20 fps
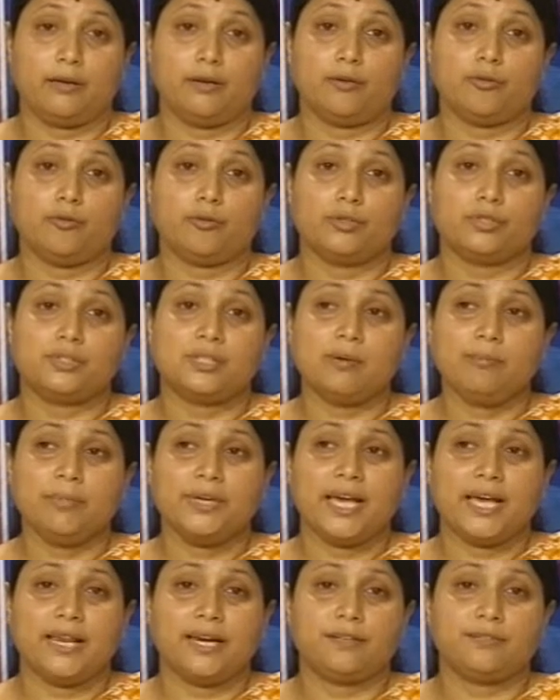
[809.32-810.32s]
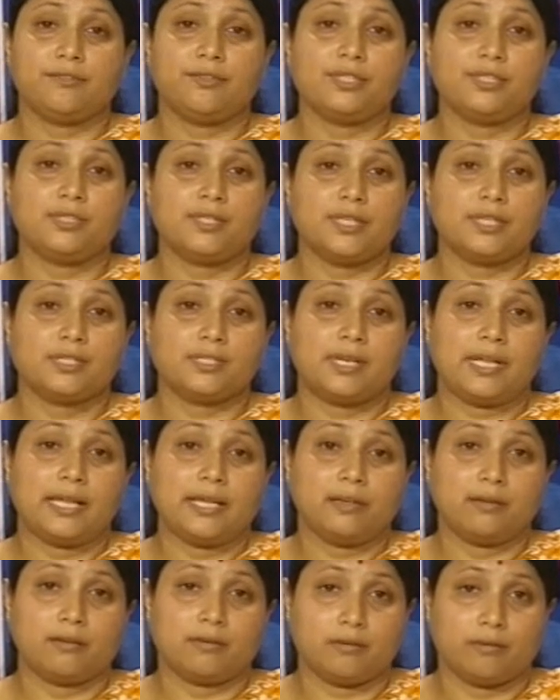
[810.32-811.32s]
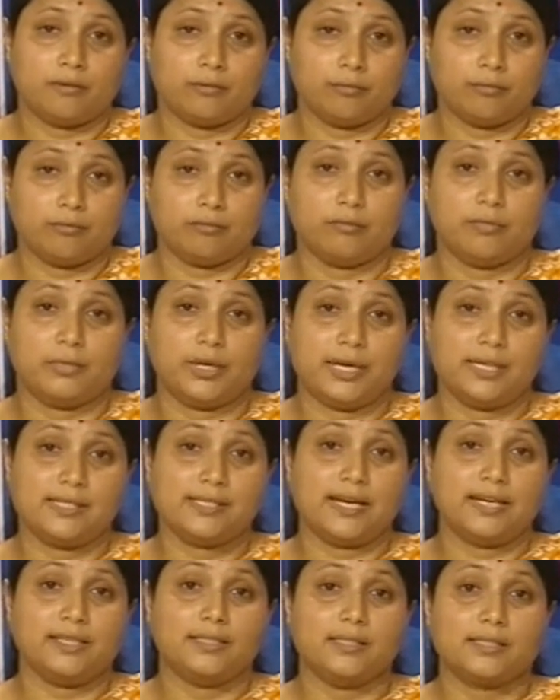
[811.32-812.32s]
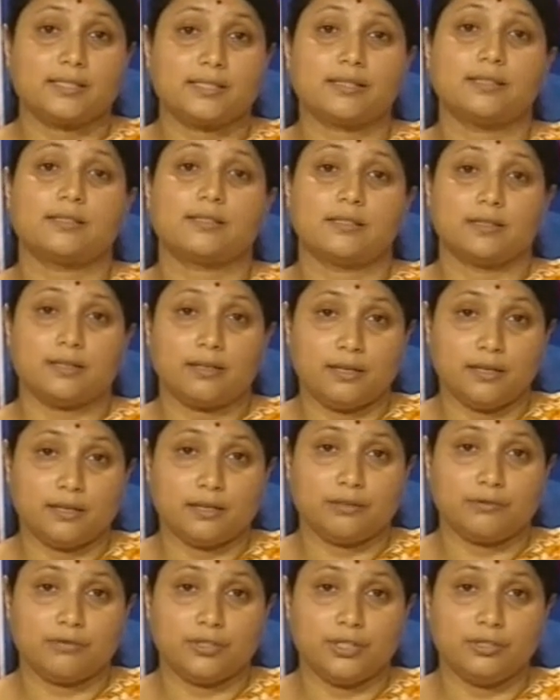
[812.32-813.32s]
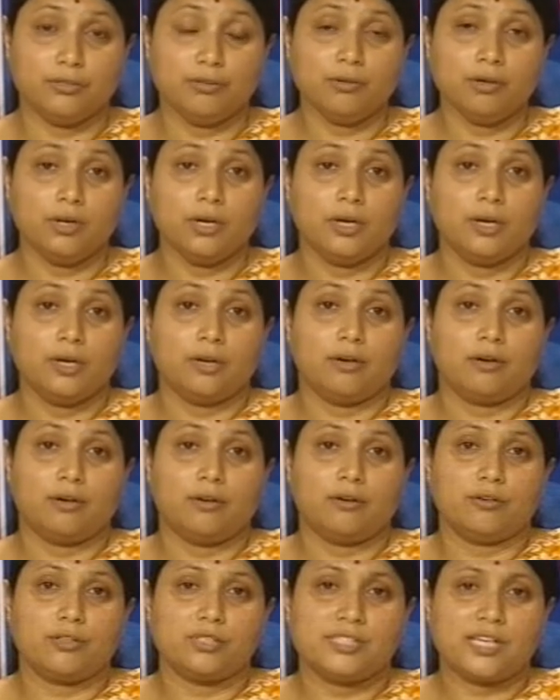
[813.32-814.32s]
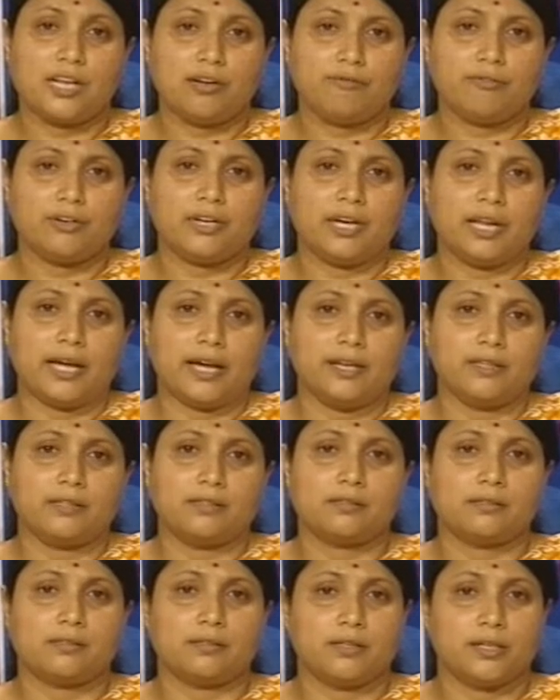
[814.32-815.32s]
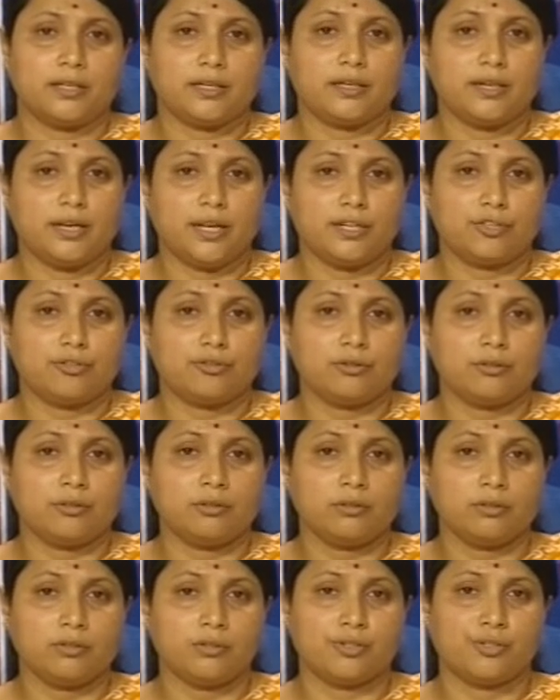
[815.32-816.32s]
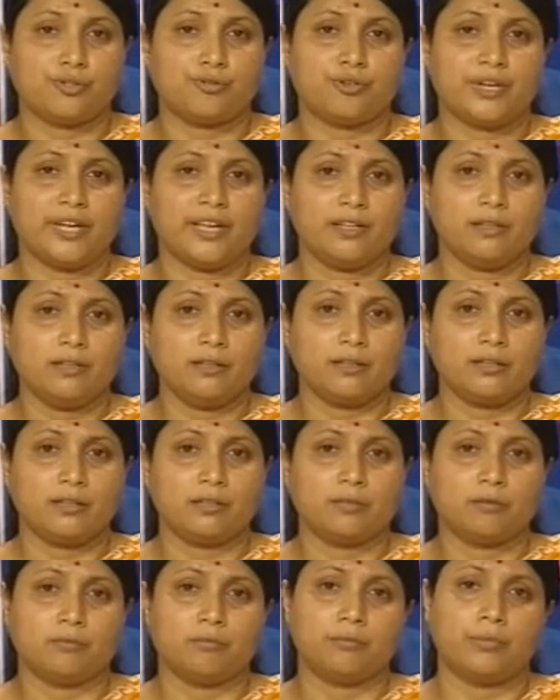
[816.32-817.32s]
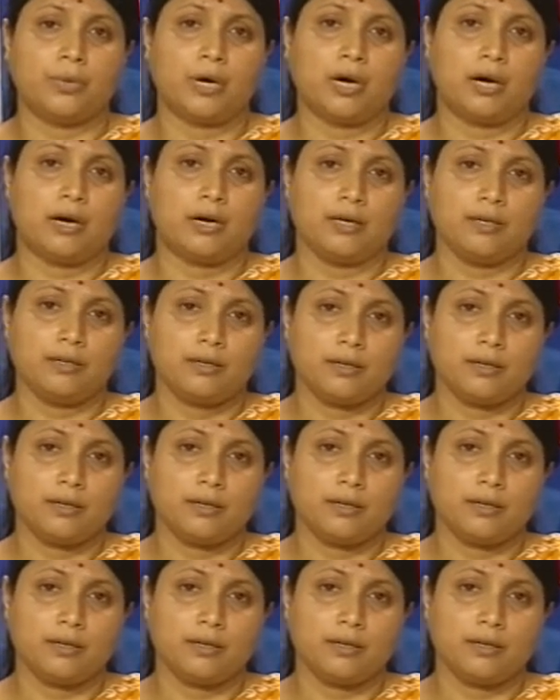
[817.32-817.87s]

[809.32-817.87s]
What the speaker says: Some characteristics like as I discussed earlier with you, self-reliance, aggression, strength, power,